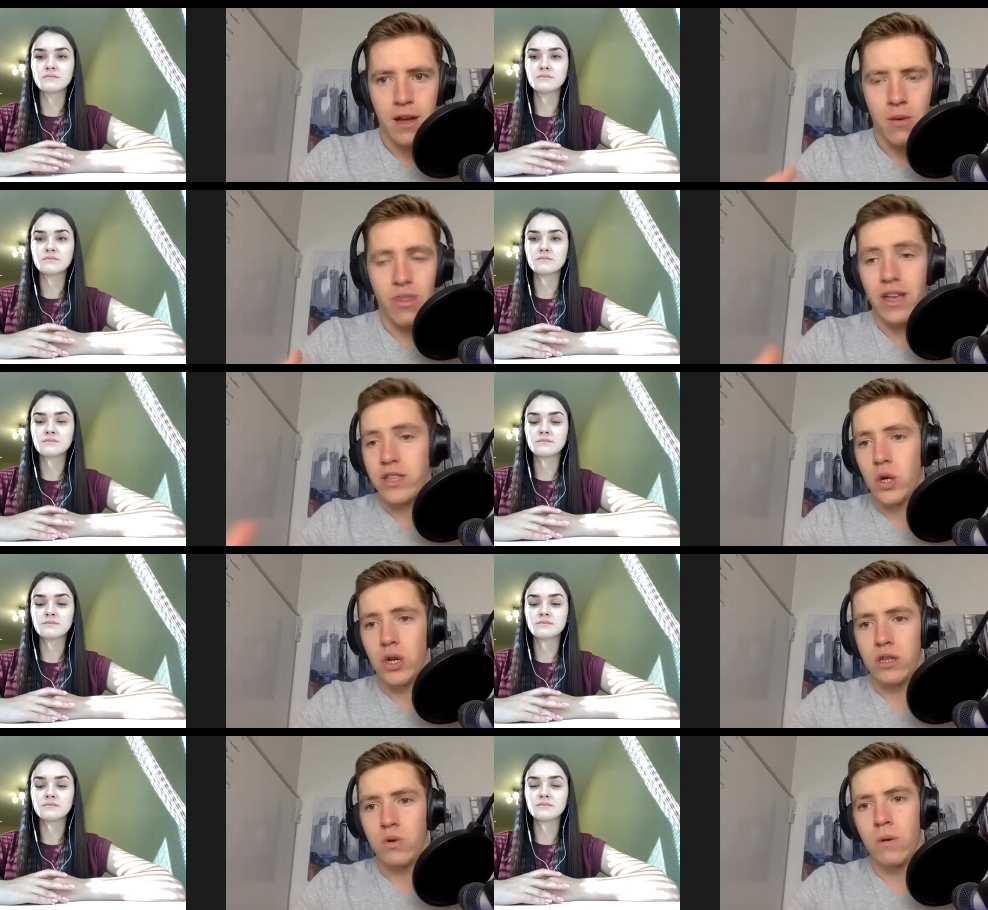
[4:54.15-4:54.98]
Speaker 1: whether they
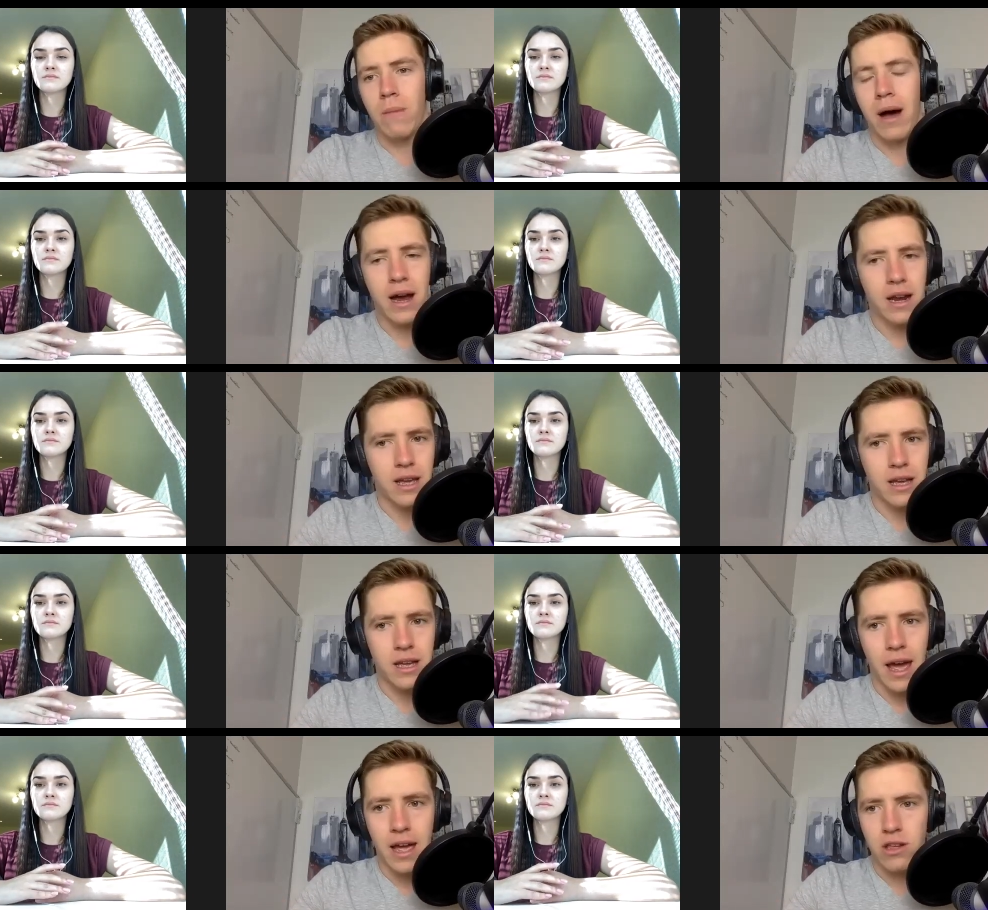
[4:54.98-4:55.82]
turn into a
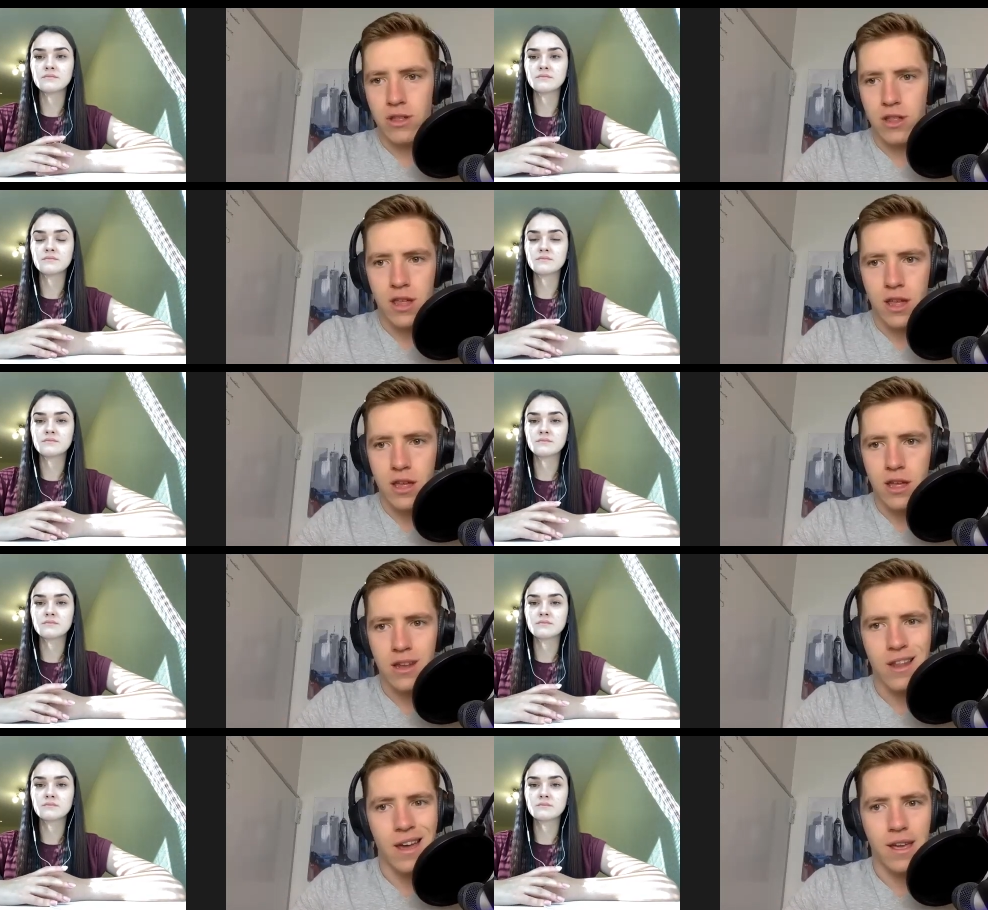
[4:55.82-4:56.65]
marketing agency,
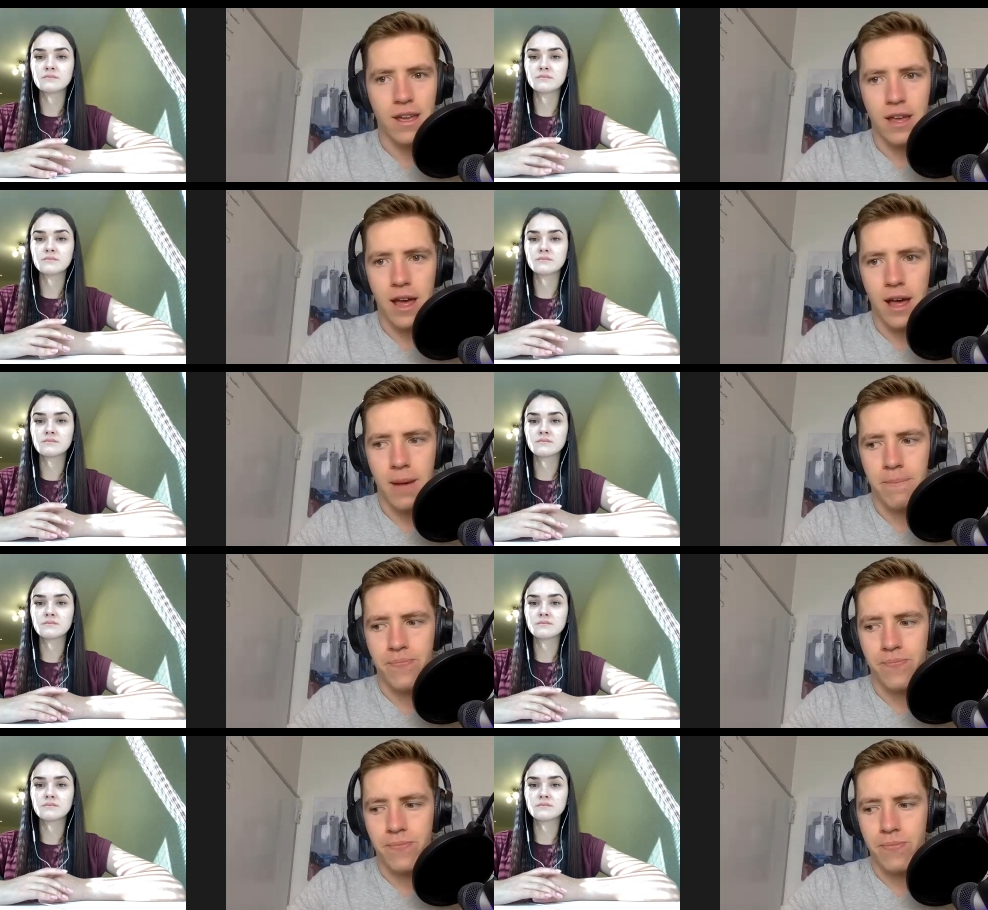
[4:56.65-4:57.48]
like
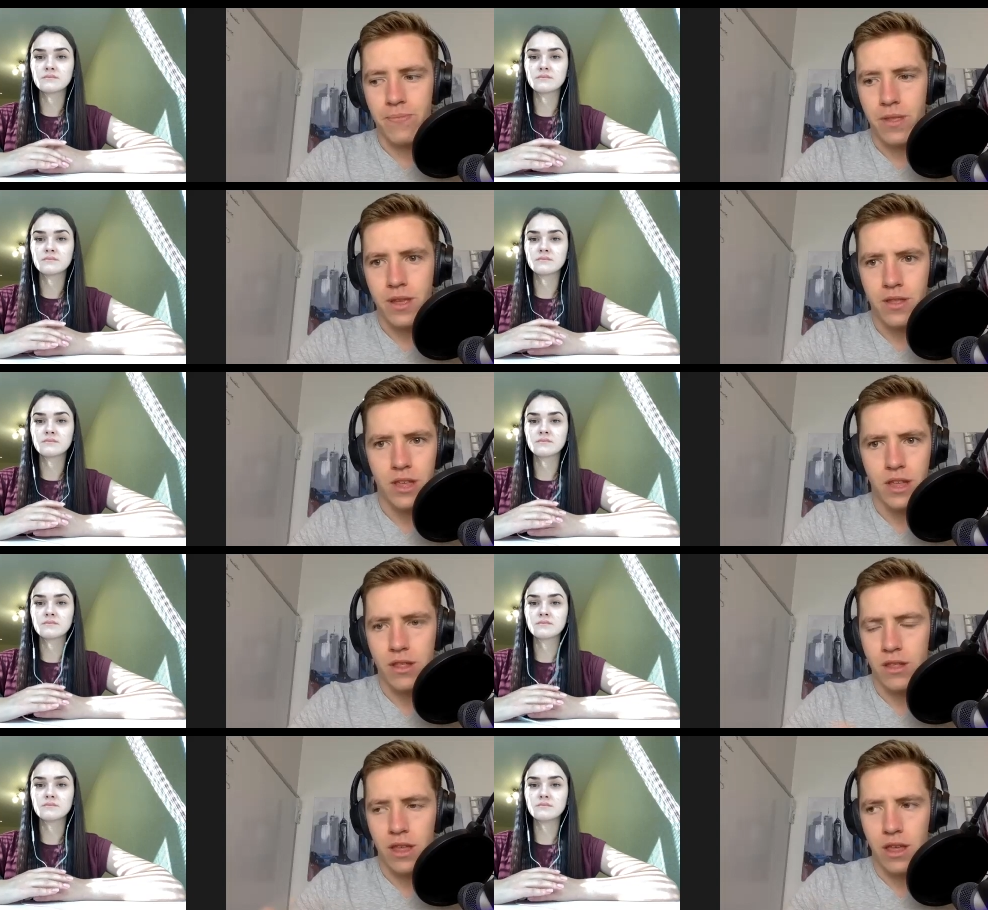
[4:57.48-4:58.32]
um,
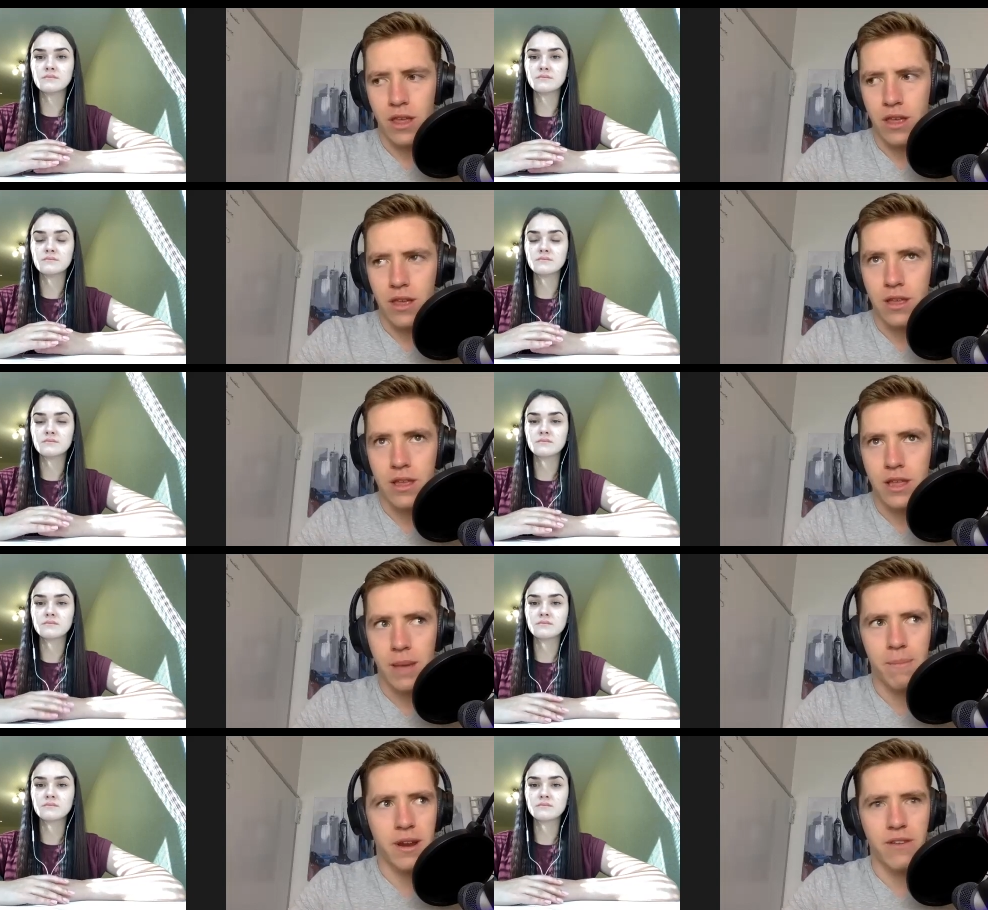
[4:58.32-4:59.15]
there's the
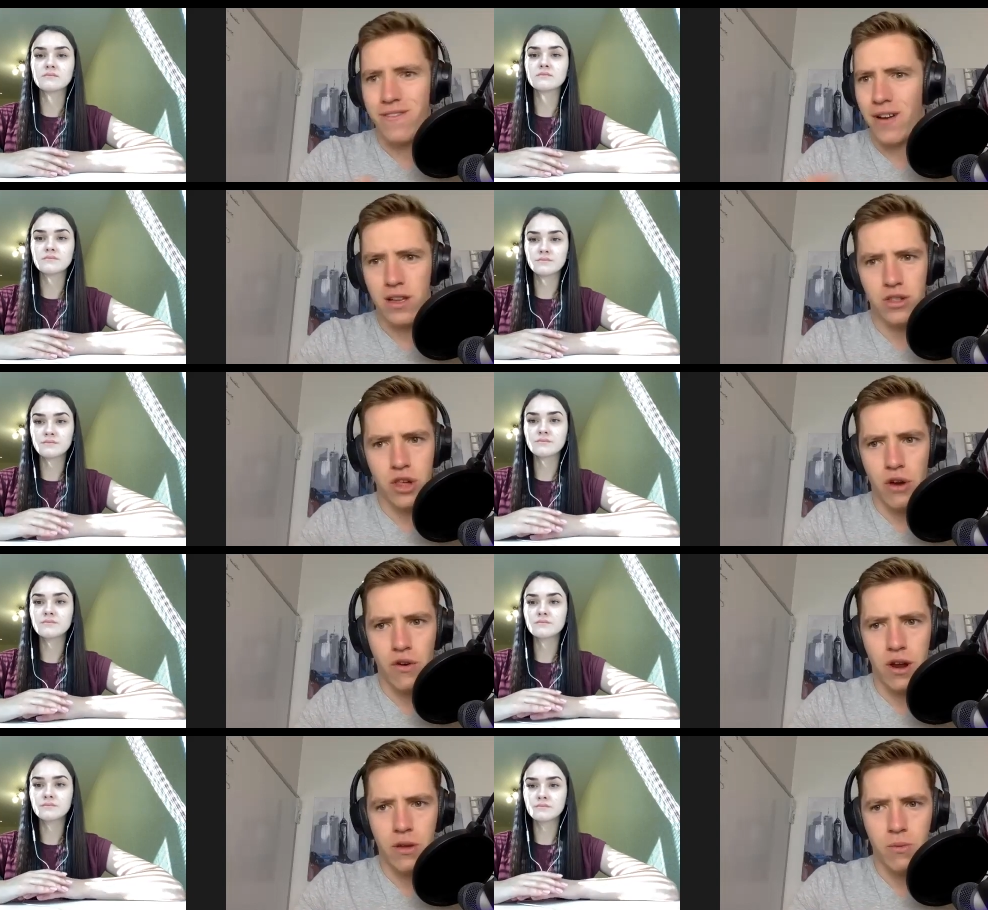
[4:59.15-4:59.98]
company Fuck
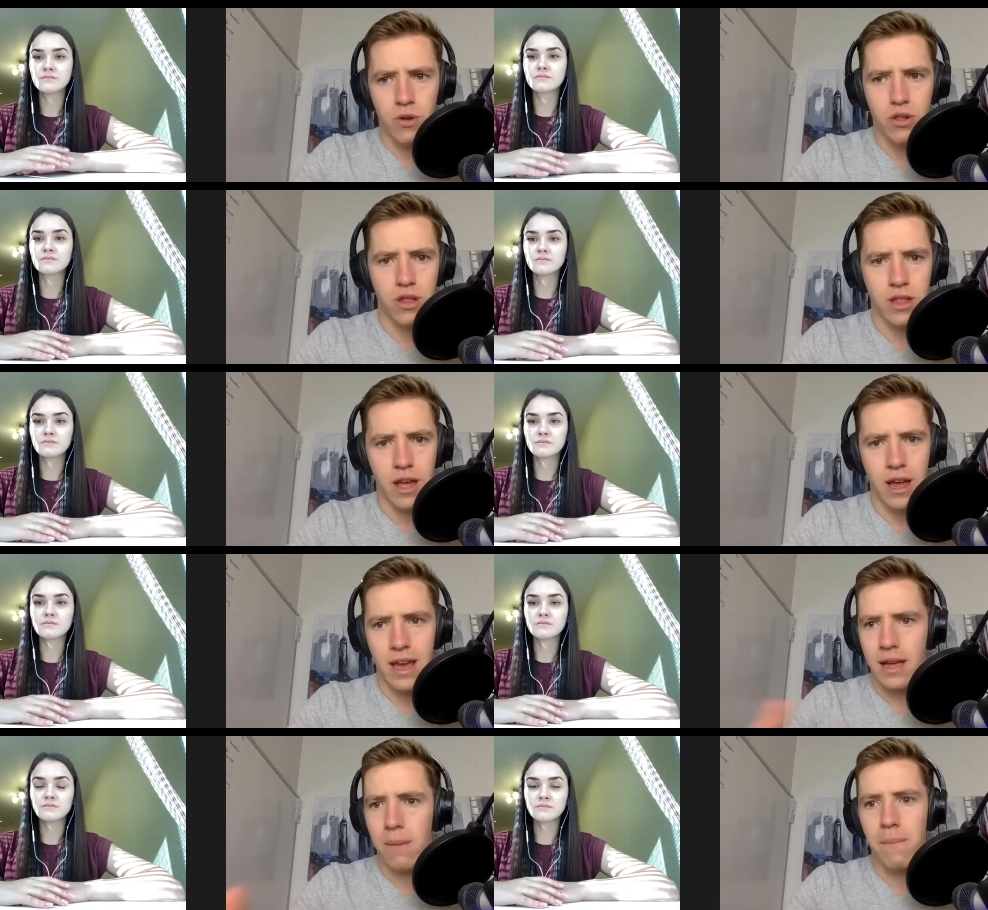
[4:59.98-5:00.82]
Jerry, which is now
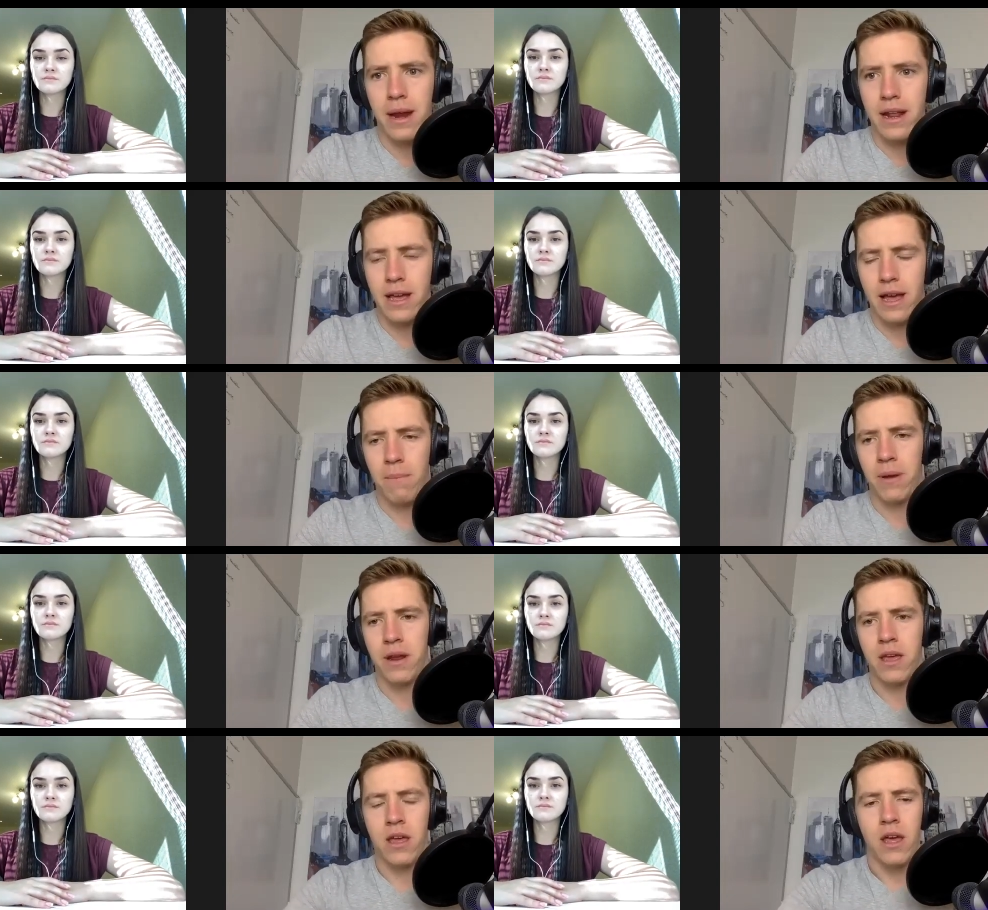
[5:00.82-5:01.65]
like a media
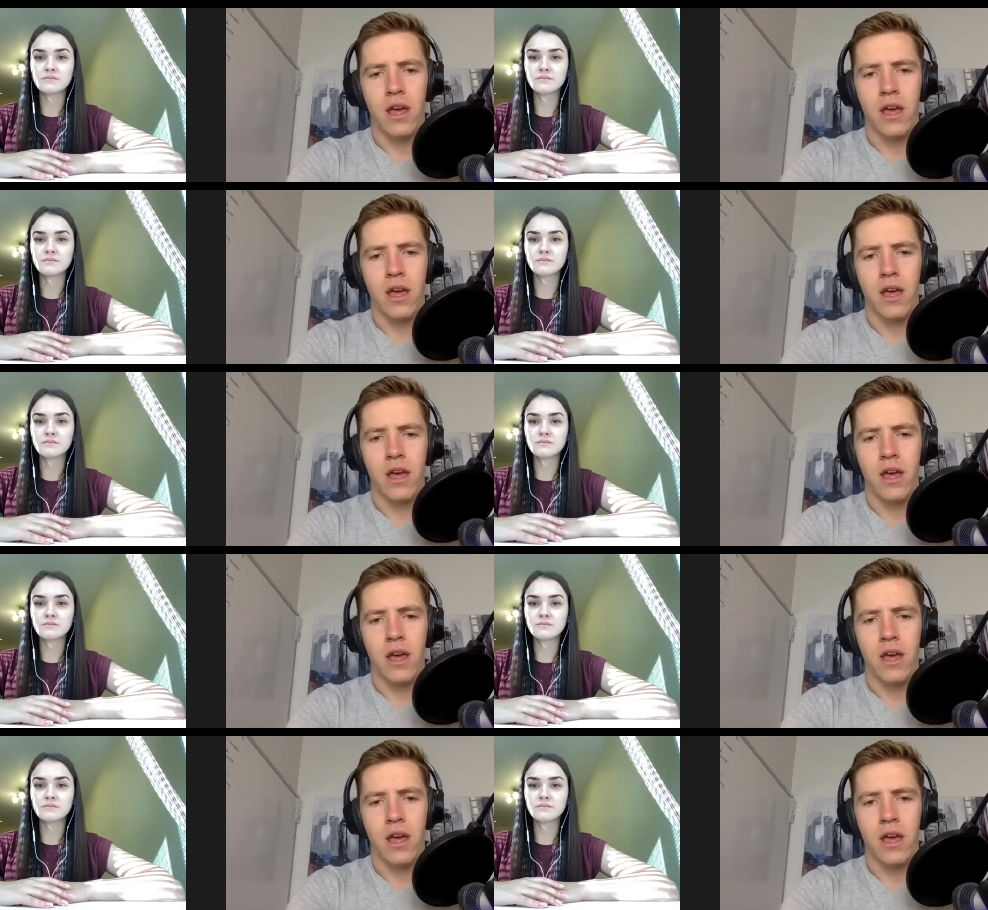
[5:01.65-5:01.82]
company,